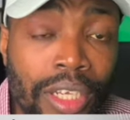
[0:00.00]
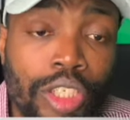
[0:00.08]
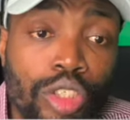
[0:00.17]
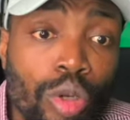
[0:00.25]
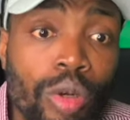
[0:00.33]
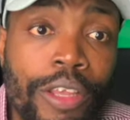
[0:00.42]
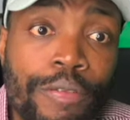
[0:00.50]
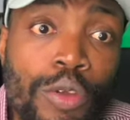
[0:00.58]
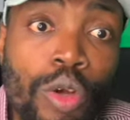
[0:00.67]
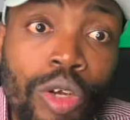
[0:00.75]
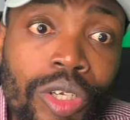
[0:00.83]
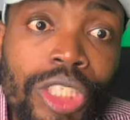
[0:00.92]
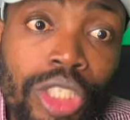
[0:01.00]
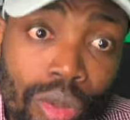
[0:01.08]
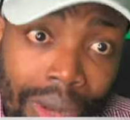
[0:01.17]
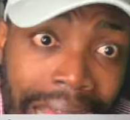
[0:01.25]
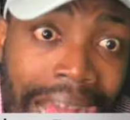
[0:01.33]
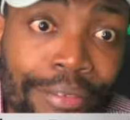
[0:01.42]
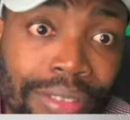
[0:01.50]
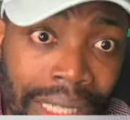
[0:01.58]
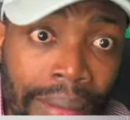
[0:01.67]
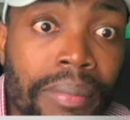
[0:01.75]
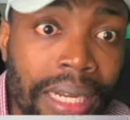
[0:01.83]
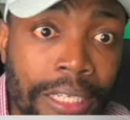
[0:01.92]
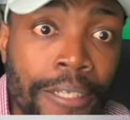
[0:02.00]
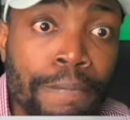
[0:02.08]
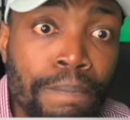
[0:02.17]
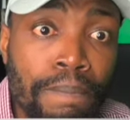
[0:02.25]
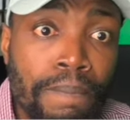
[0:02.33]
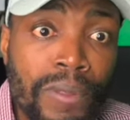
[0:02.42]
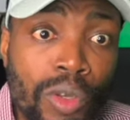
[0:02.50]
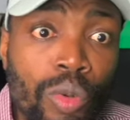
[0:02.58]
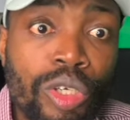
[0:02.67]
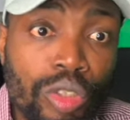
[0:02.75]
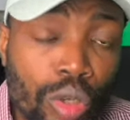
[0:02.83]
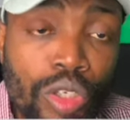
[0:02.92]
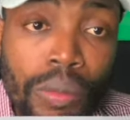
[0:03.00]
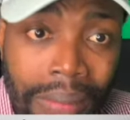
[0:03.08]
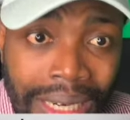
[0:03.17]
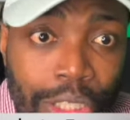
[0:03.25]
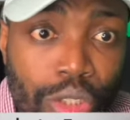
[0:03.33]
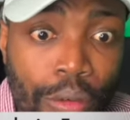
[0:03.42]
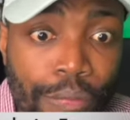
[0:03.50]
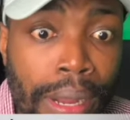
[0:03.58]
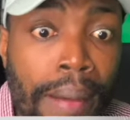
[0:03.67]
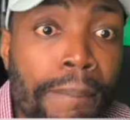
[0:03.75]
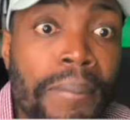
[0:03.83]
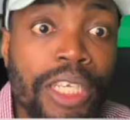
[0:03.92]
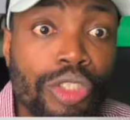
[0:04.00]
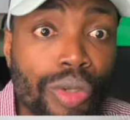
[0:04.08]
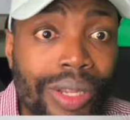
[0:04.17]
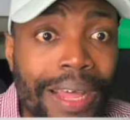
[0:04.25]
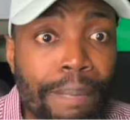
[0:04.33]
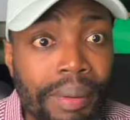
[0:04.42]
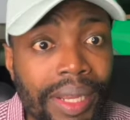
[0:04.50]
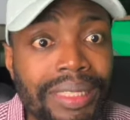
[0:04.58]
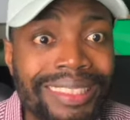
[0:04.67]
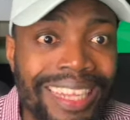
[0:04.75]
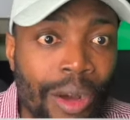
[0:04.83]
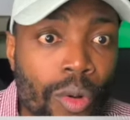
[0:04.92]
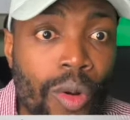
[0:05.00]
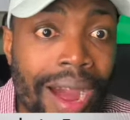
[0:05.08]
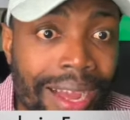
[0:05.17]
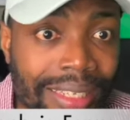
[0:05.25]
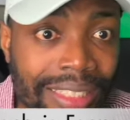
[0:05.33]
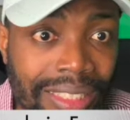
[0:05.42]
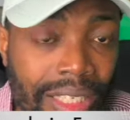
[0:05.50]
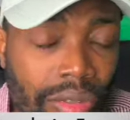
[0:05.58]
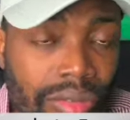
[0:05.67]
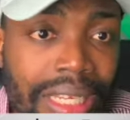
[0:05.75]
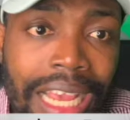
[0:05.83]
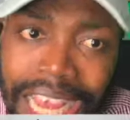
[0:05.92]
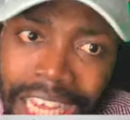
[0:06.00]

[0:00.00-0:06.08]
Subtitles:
So if you're going to have somebody who is going to manage your farm, make sure that person acquired the skills,